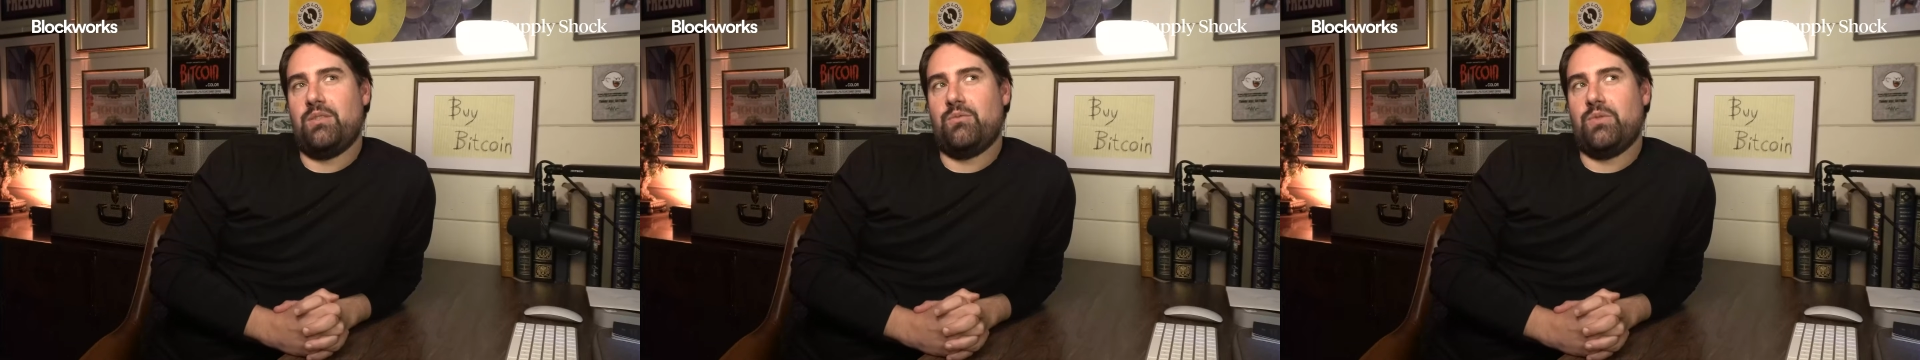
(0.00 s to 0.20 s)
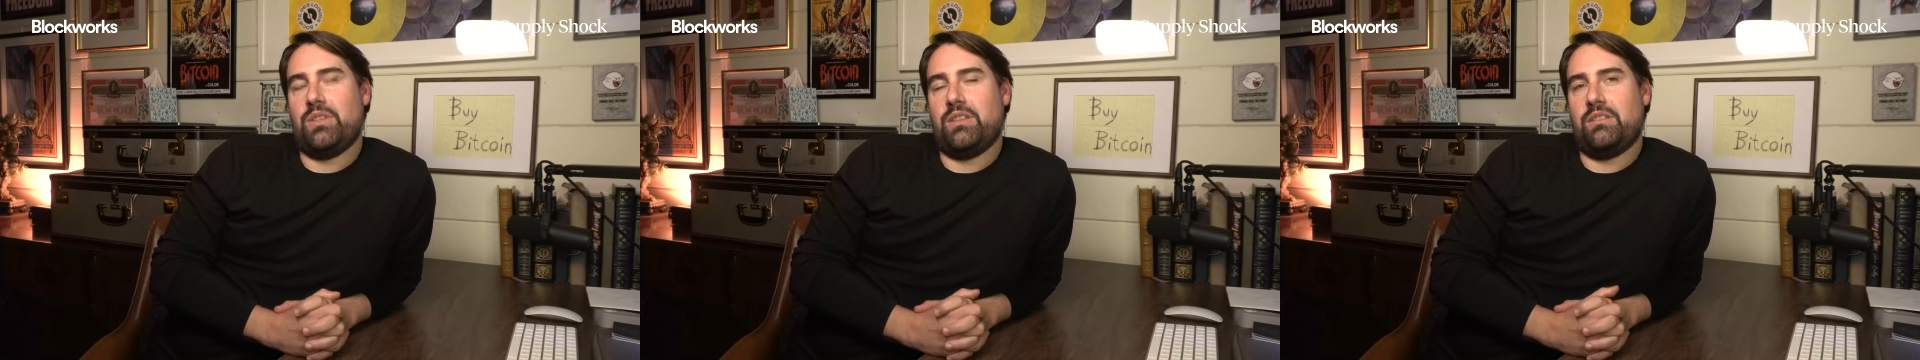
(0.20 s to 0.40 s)

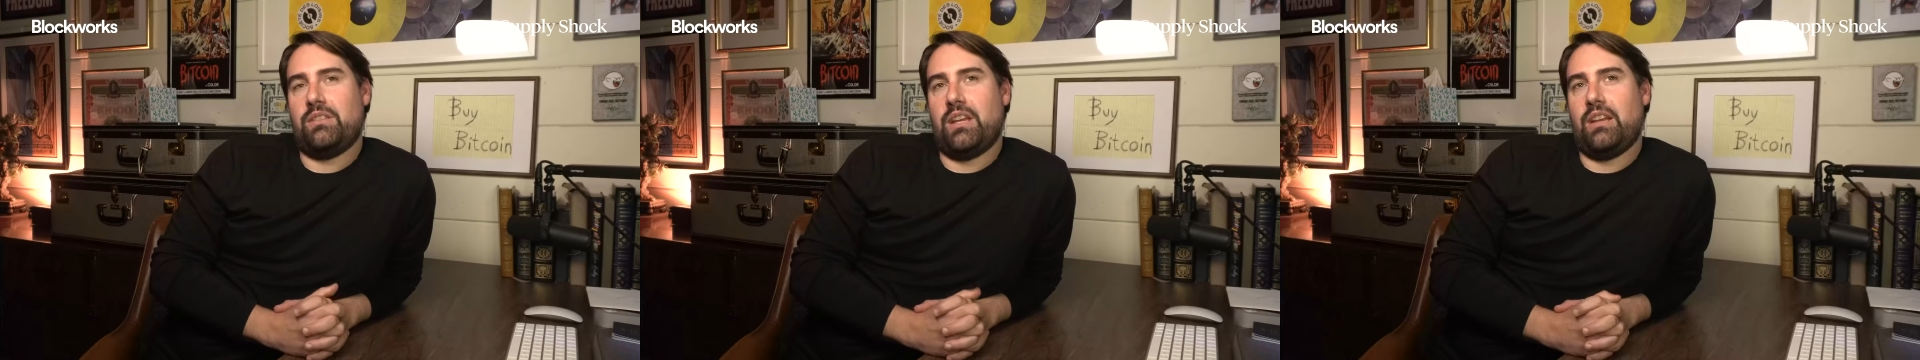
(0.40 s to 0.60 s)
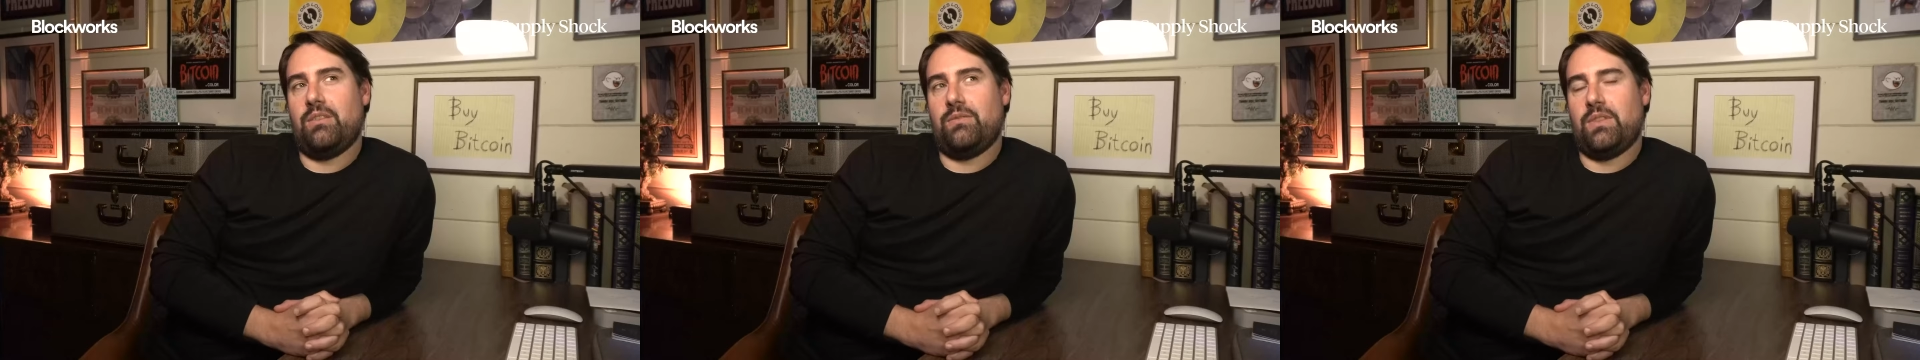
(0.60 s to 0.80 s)
with the
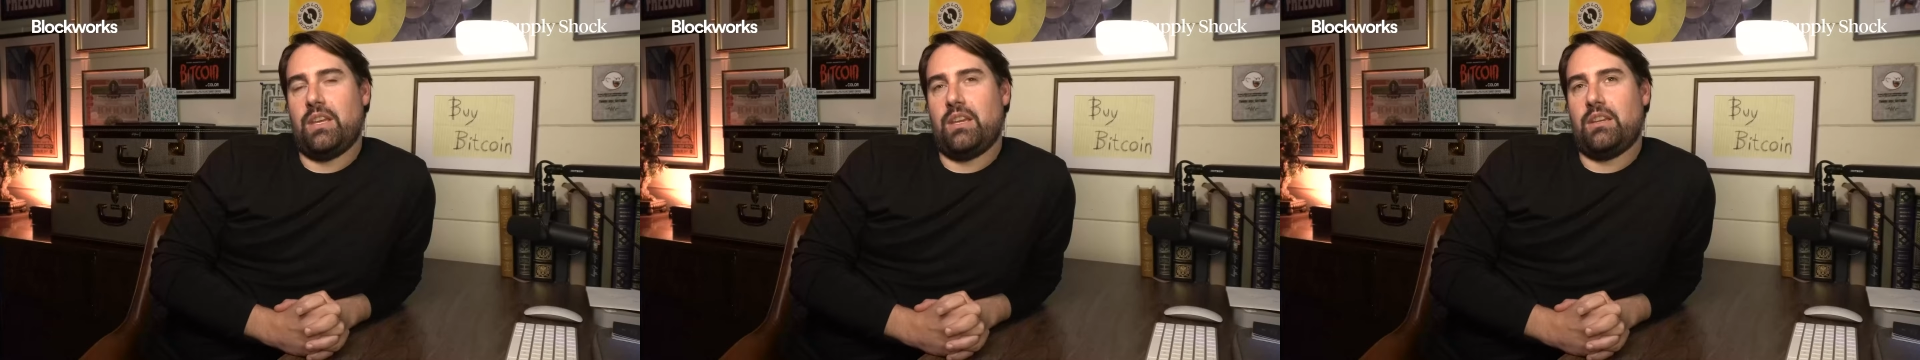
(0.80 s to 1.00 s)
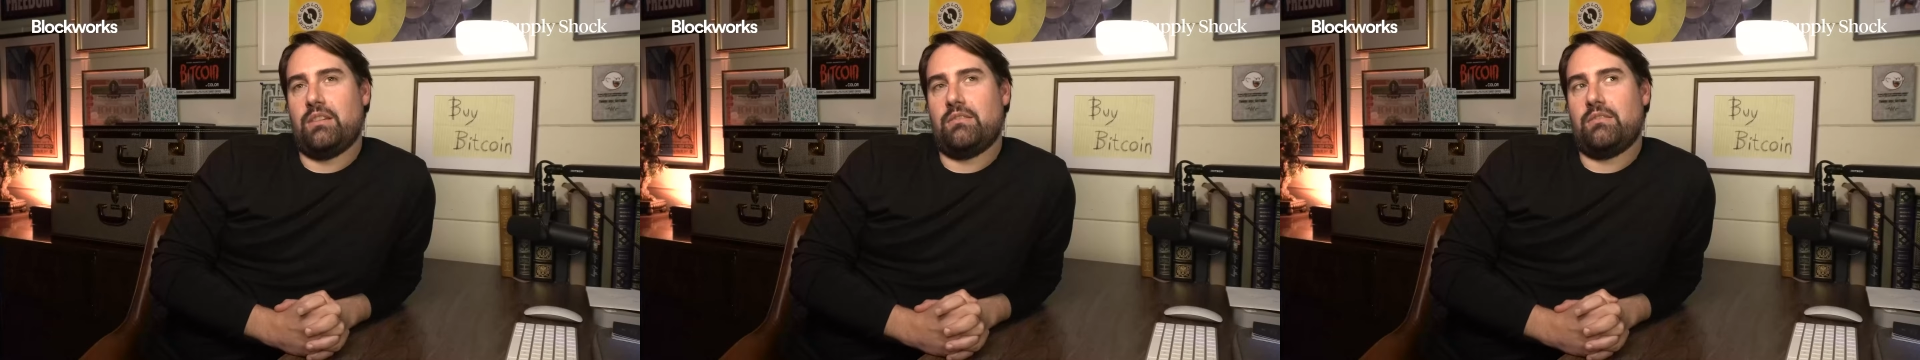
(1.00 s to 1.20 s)
state of
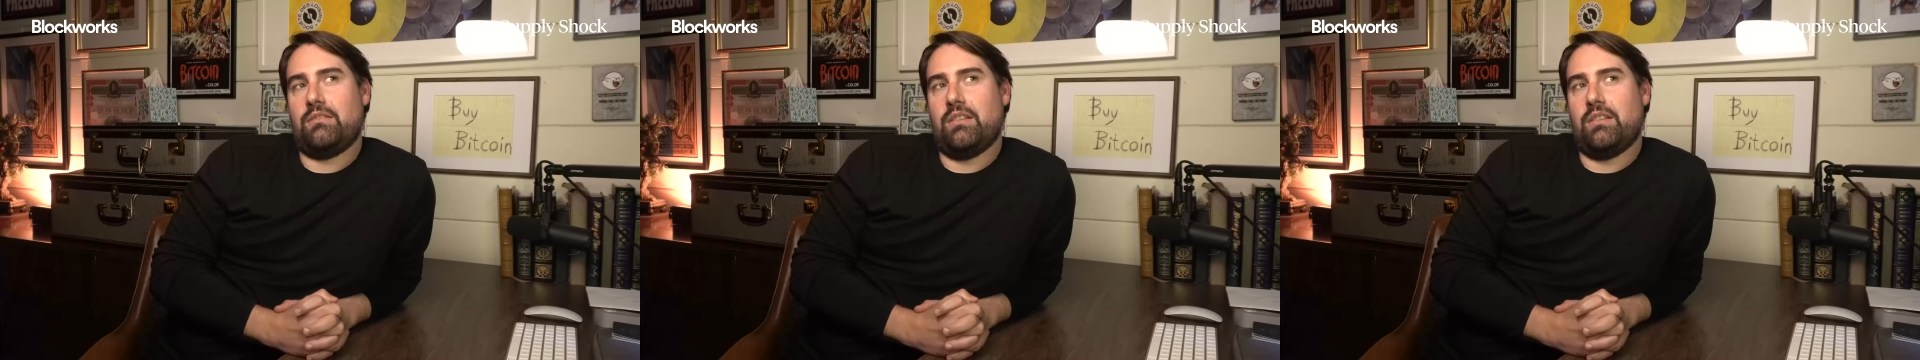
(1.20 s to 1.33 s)
things,